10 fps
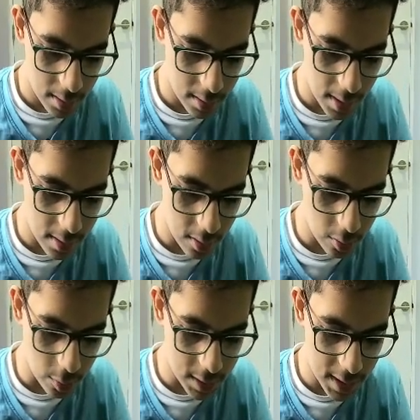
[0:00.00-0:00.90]
then
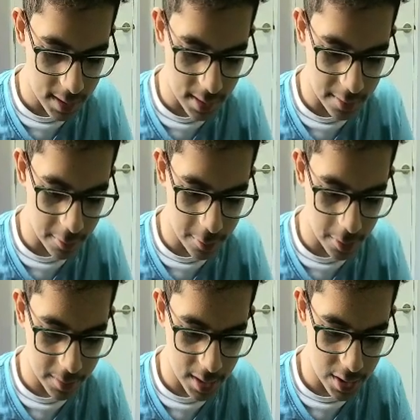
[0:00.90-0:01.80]
we take the number of
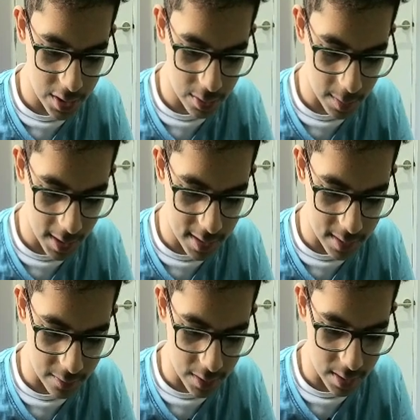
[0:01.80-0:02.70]
permutations with A as
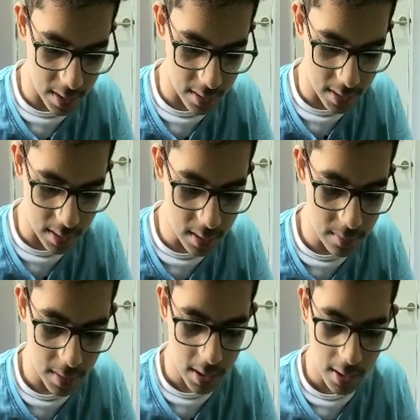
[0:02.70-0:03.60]
the first character,
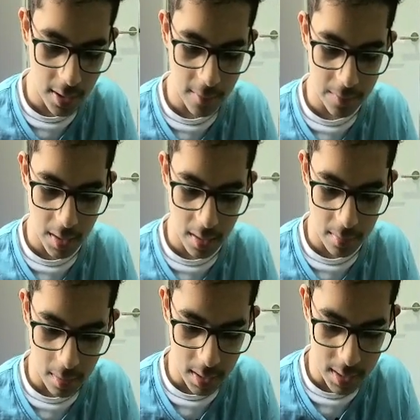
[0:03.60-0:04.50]

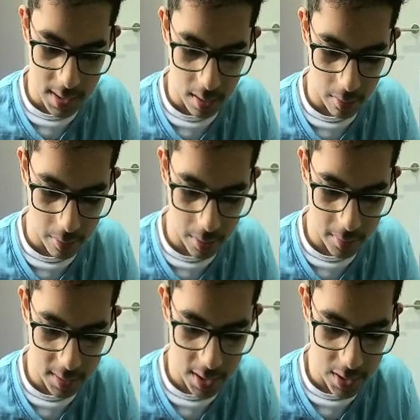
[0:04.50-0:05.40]
plus the number of
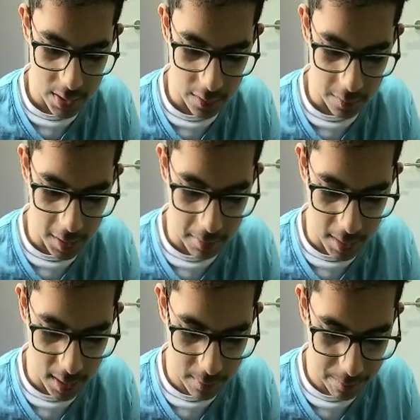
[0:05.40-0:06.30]
permutations of B,
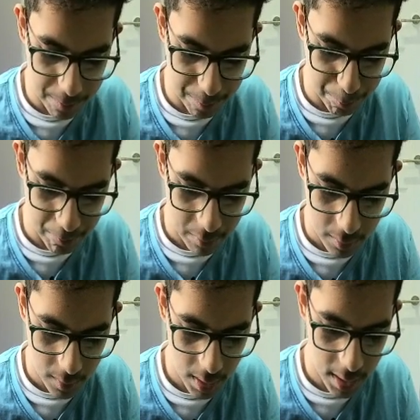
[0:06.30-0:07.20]
B,
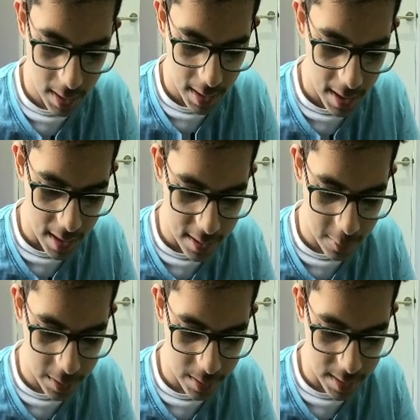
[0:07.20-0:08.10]
and then
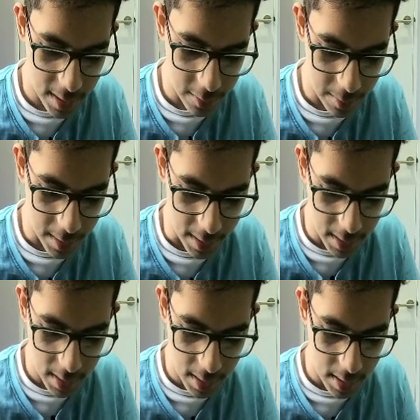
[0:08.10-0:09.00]
we do the same with B.
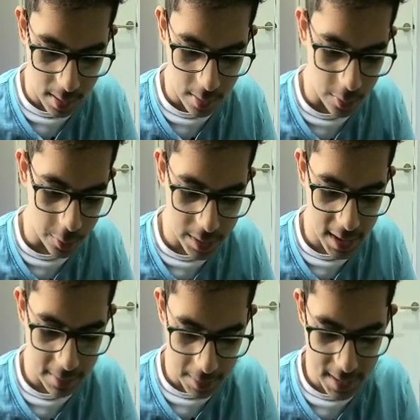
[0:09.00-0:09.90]
We
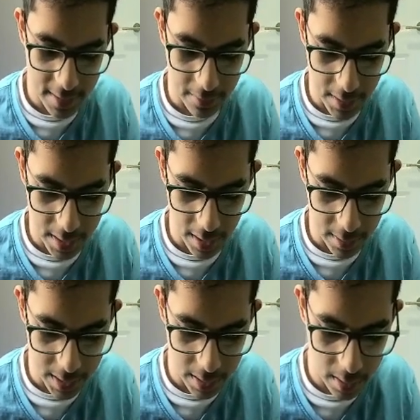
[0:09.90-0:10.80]
take B as the first
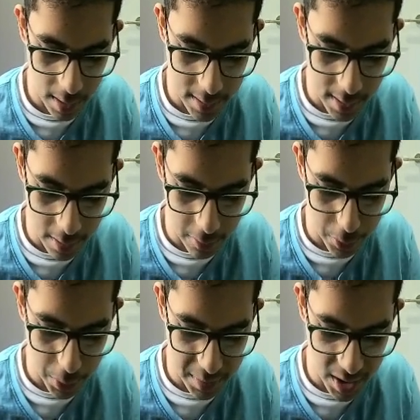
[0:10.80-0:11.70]
character, and then the number
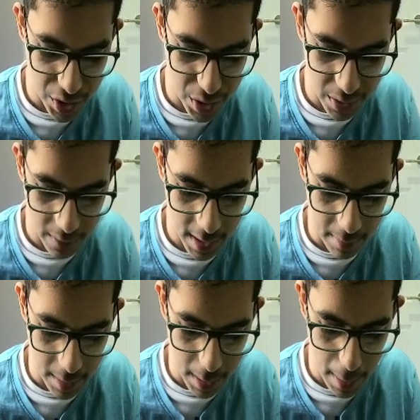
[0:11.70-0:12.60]
of permutations of A,
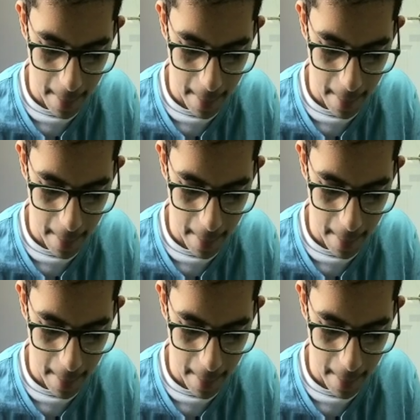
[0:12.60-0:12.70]
B.